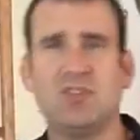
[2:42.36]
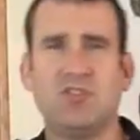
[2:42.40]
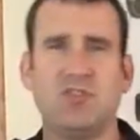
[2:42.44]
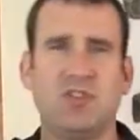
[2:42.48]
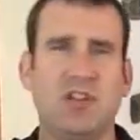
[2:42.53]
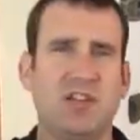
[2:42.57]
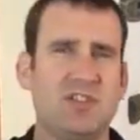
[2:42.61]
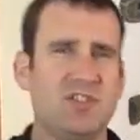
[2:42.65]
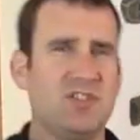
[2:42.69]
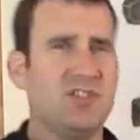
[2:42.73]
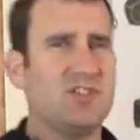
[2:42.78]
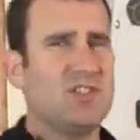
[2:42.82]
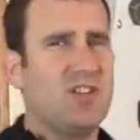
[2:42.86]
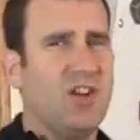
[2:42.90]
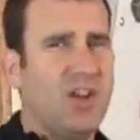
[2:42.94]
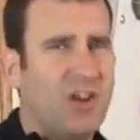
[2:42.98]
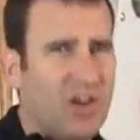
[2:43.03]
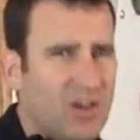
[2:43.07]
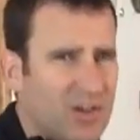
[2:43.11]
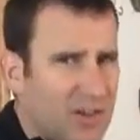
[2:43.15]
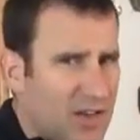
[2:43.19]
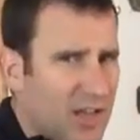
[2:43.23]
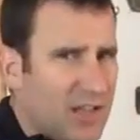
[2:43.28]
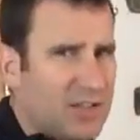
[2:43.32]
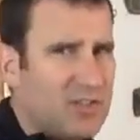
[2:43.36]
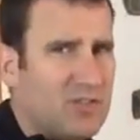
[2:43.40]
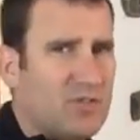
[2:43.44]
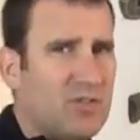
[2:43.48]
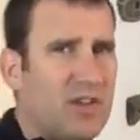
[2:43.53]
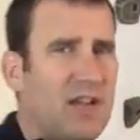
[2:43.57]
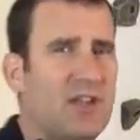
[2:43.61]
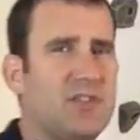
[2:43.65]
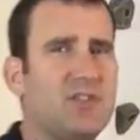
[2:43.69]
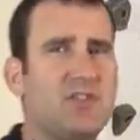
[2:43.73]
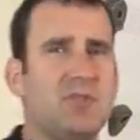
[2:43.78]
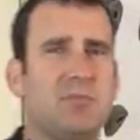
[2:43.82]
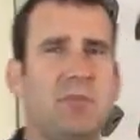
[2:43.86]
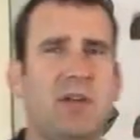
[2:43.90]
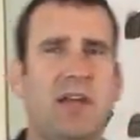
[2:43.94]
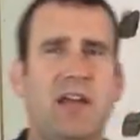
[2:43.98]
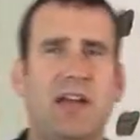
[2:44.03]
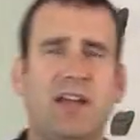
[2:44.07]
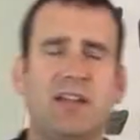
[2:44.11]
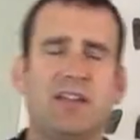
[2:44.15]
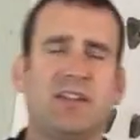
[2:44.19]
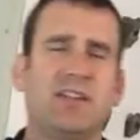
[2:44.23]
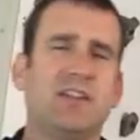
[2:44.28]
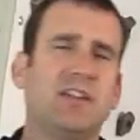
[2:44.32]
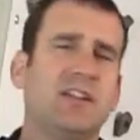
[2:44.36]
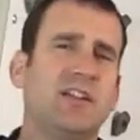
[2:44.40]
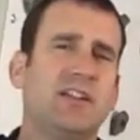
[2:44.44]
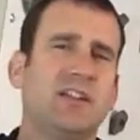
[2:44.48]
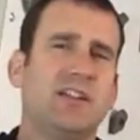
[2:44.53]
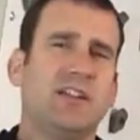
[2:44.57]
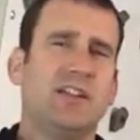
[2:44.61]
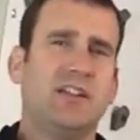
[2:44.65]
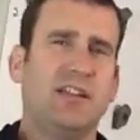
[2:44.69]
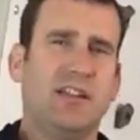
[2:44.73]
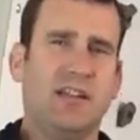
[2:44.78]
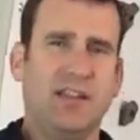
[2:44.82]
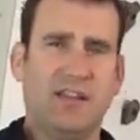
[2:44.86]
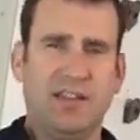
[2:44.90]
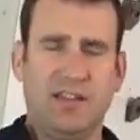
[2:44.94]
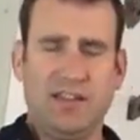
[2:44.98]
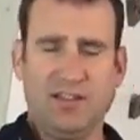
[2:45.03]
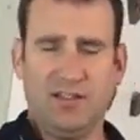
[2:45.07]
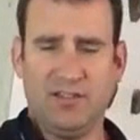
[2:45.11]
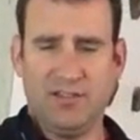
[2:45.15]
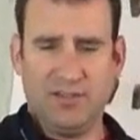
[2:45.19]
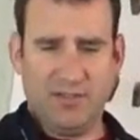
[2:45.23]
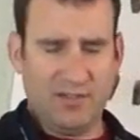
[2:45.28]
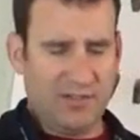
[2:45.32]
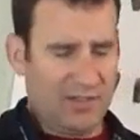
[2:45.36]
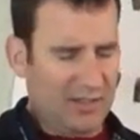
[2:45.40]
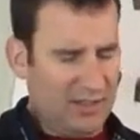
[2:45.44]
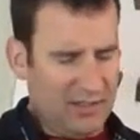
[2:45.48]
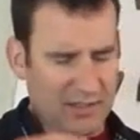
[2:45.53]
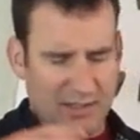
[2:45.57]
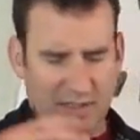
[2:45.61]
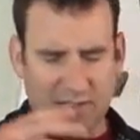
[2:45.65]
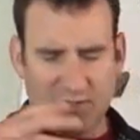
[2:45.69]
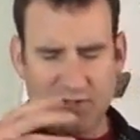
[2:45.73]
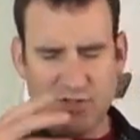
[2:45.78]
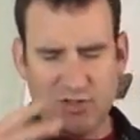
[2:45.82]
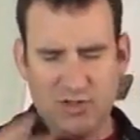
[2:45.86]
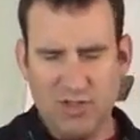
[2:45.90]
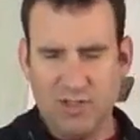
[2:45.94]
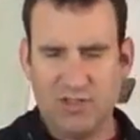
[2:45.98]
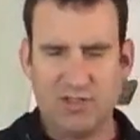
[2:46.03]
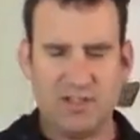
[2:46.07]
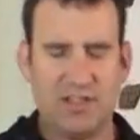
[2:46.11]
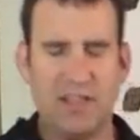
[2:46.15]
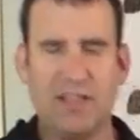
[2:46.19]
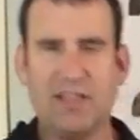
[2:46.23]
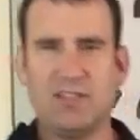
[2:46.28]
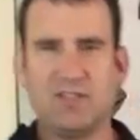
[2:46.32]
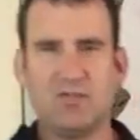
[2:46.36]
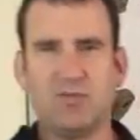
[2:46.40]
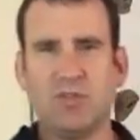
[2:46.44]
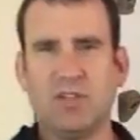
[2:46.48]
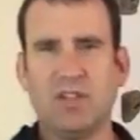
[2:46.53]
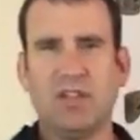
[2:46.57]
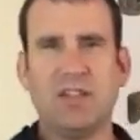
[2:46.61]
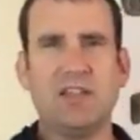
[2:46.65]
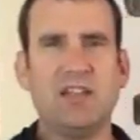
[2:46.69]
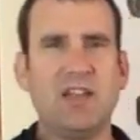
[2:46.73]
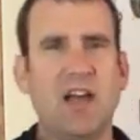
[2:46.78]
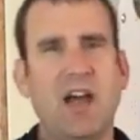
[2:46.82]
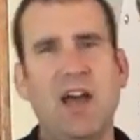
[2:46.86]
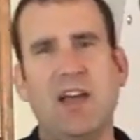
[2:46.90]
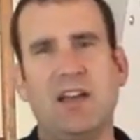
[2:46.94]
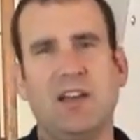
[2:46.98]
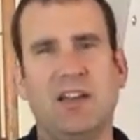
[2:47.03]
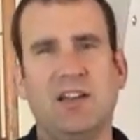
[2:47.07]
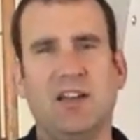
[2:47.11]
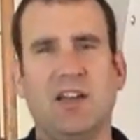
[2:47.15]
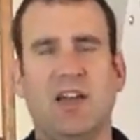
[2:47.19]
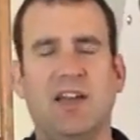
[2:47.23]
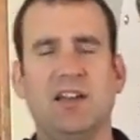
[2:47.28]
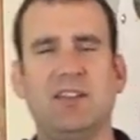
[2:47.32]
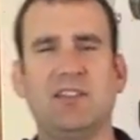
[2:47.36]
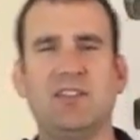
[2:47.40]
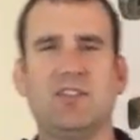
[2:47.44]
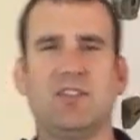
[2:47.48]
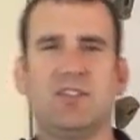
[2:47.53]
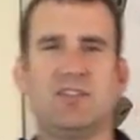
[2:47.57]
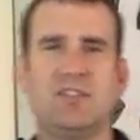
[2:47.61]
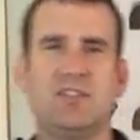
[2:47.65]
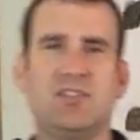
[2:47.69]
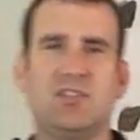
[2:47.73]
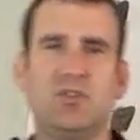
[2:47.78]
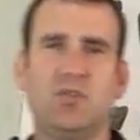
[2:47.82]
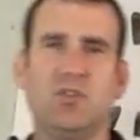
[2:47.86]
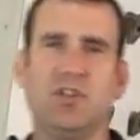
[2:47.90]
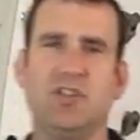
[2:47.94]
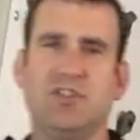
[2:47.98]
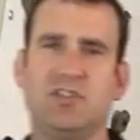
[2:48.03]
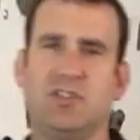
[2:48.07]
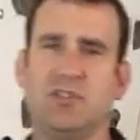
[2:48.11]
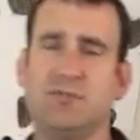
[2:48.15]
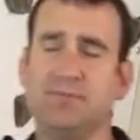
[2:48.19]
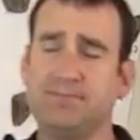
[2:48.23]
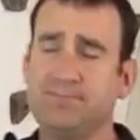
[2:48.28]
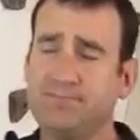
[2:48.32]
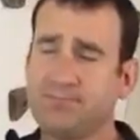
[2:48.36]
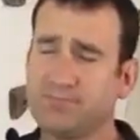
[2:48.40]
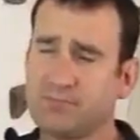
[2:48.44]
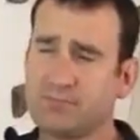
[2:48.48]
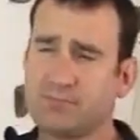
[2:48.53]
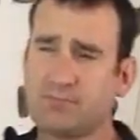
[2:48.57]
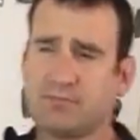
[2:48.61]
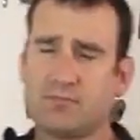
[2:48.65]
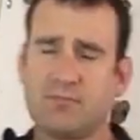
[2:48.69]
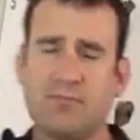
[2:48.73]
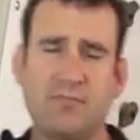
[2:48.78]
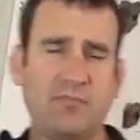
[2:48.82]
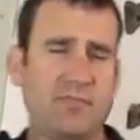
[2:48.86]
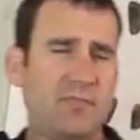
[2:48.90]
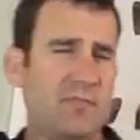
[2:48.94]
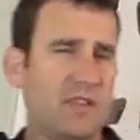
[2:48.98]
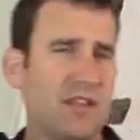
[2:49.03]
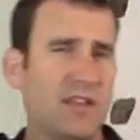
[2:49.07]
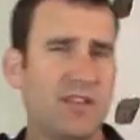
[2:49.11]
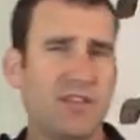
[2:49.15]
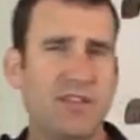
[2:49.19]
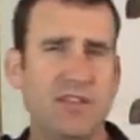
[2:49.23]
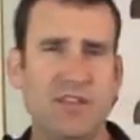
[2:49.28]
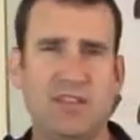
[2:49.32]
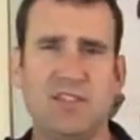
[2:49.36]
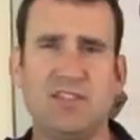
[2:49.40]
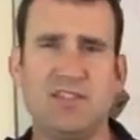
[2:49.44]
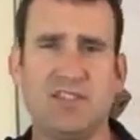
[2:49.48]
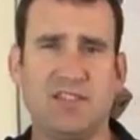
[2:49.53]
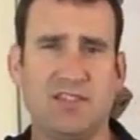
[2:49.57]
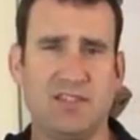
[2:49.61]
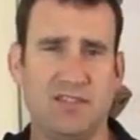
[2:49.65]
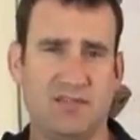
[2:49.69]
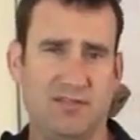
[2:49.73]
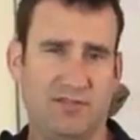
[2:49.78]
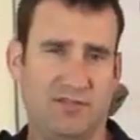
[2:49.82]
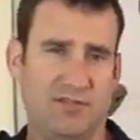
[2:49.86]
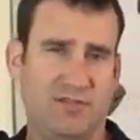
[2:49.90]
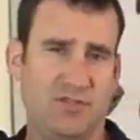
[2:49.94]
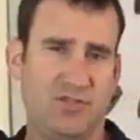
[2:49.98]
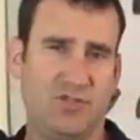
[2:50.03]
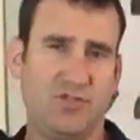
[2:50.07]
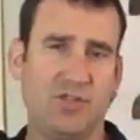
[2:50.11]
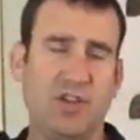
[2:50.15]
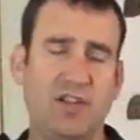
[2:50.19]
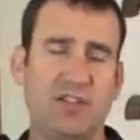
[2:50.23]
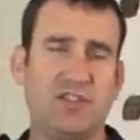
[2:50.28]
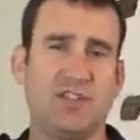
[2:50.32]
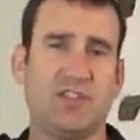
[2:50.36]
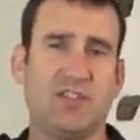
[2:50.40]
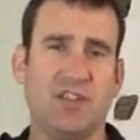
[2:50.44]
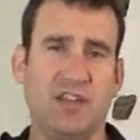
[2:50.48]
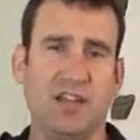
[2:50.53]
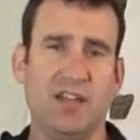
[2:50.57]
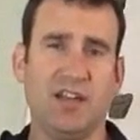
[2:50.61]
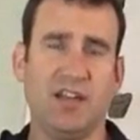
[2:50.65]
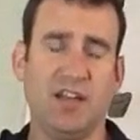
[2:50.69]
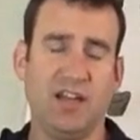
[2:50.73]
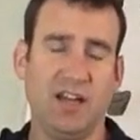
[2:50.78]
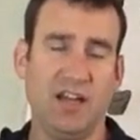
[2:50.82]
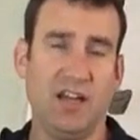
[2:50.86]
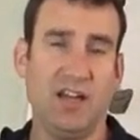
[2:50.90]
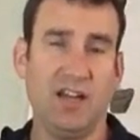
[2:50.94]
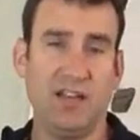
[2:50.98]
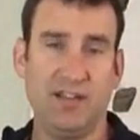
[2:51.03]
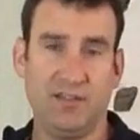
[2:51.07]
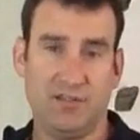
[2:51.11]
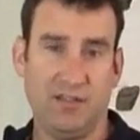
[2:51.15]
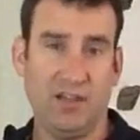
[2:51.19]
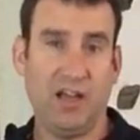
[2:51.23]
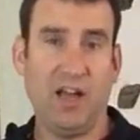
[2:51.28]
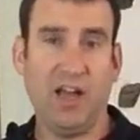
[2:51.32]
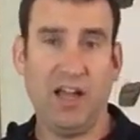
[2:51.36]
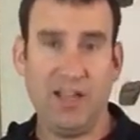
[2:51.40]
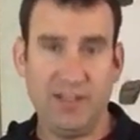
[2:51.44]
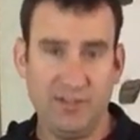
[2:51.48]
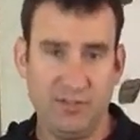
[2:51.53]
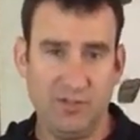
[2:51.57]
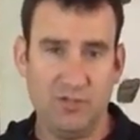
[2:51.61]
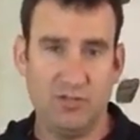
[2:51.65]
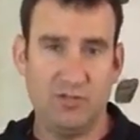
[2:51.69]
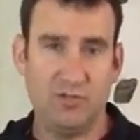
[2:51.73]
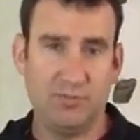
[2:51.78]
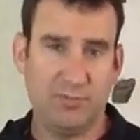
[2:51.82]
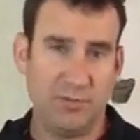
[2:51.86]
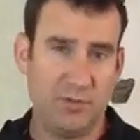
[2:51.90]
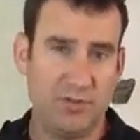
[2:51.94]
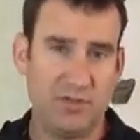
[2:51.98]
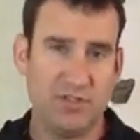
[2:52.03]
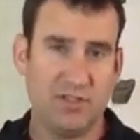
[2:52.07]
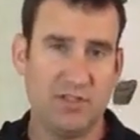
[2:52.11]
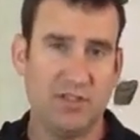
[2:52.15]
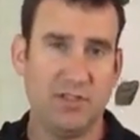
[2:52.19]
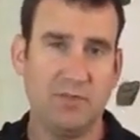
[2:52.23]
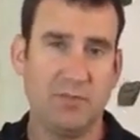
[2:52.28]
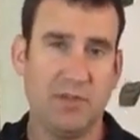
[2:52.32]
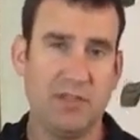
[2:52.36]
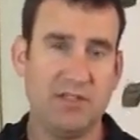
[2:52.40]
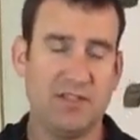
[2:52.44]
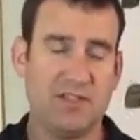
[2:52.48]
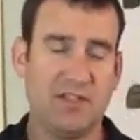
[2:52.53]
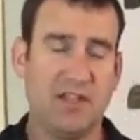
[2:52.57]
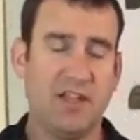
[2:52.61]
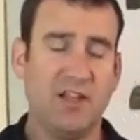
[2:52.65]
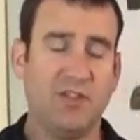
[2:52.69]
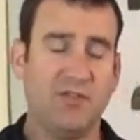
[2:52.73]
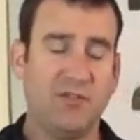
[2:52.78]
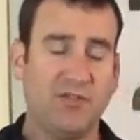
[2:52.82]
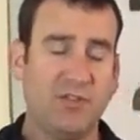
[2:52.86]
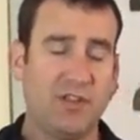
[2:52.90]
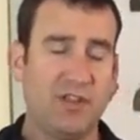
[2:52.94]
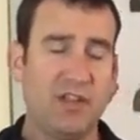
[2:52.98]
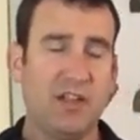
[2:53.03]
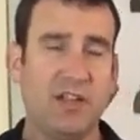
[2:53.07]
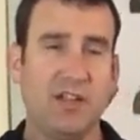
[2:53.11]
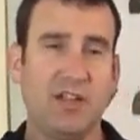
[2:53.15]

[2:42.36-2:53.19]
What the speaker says: stretch, it's hard not to round your back, and it's really not an ideal situation. This stretch that I do personally myself,